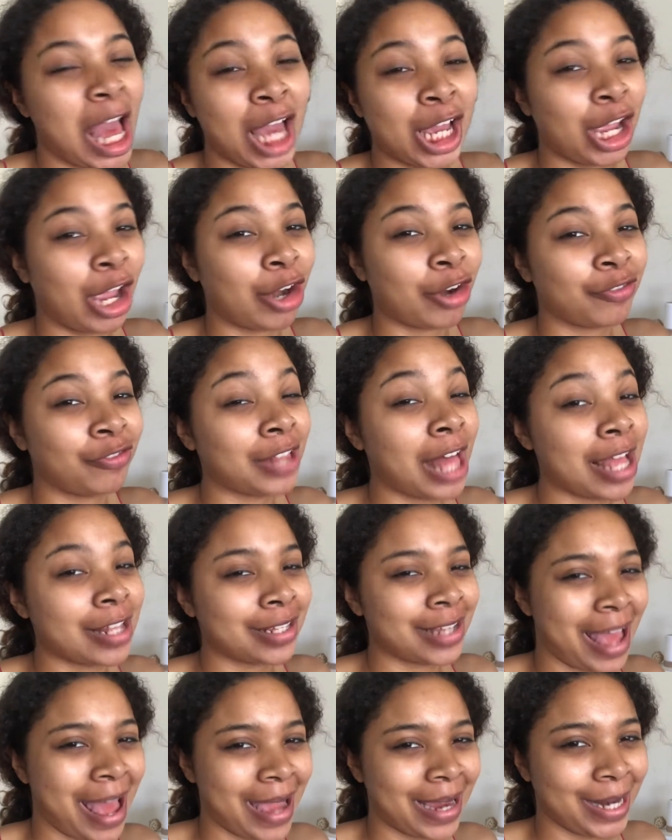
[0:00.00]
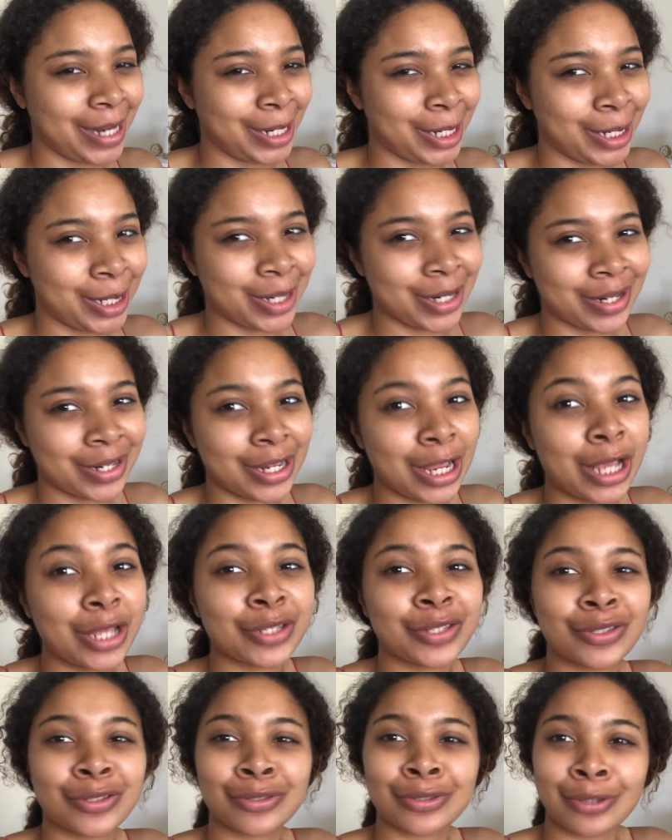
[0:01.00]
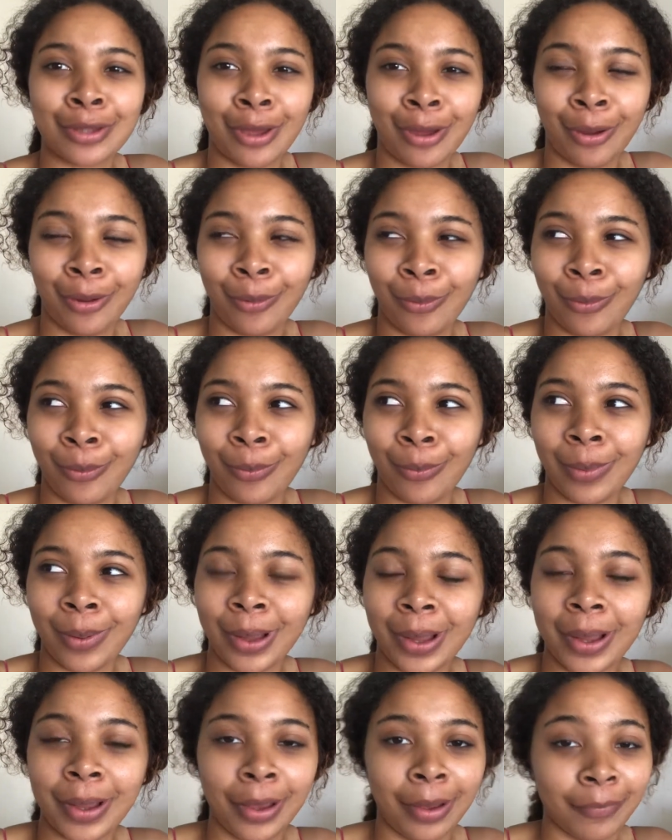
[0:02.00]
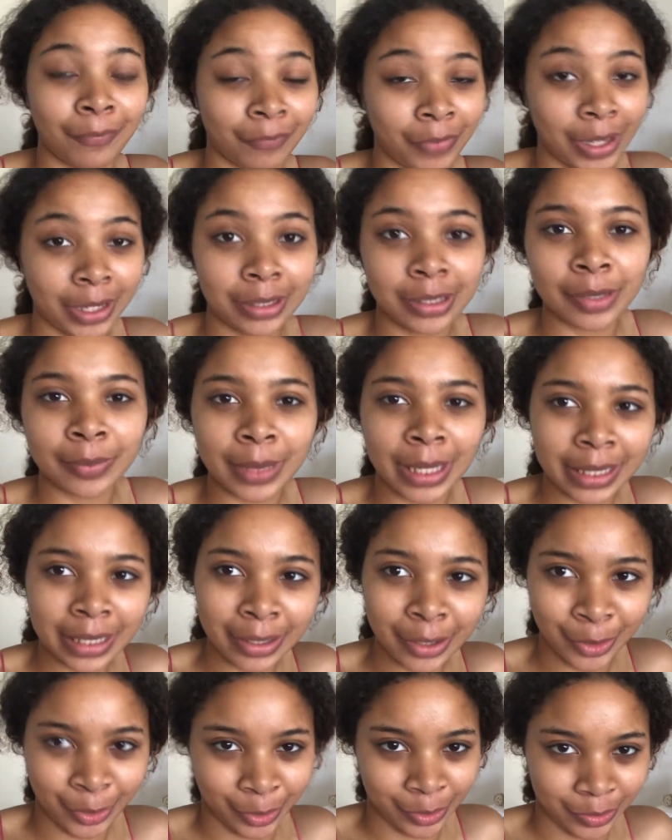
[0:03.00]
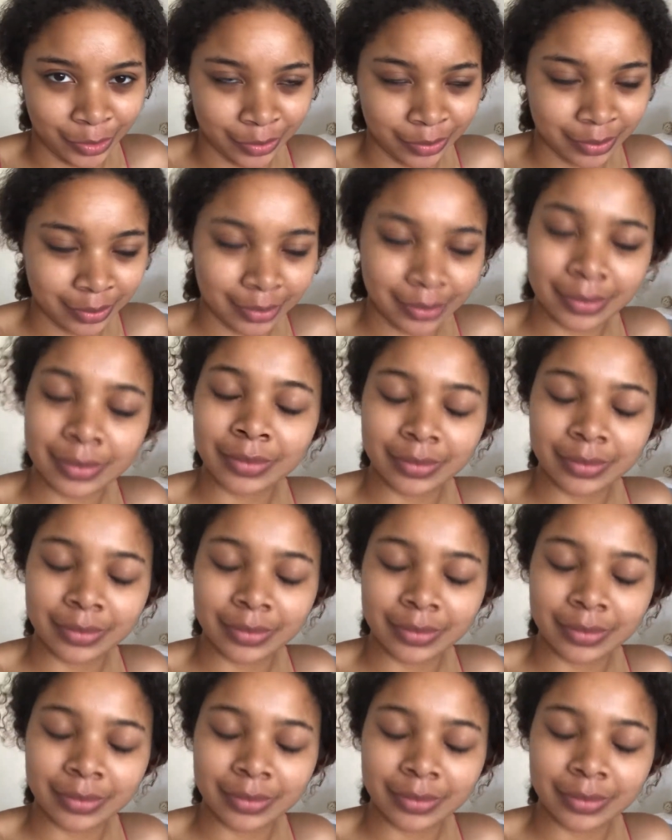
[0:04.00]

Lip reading: caught a flat tire, so I'm finally back at home.